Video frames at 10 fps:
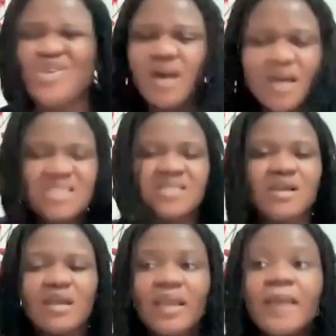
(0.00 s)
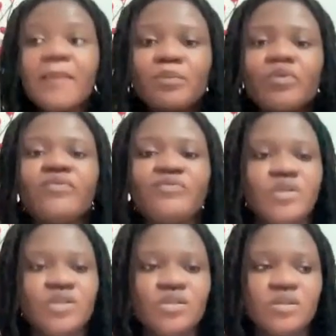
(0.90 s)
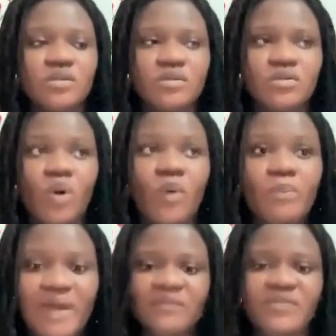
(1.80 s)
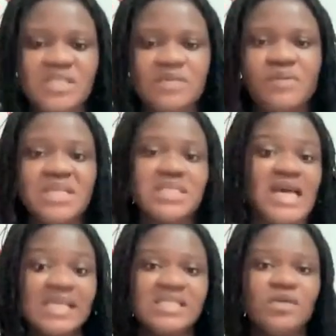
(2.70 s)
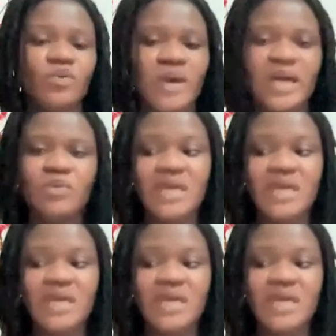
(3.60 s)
We can't improve your brand visibility, as it were.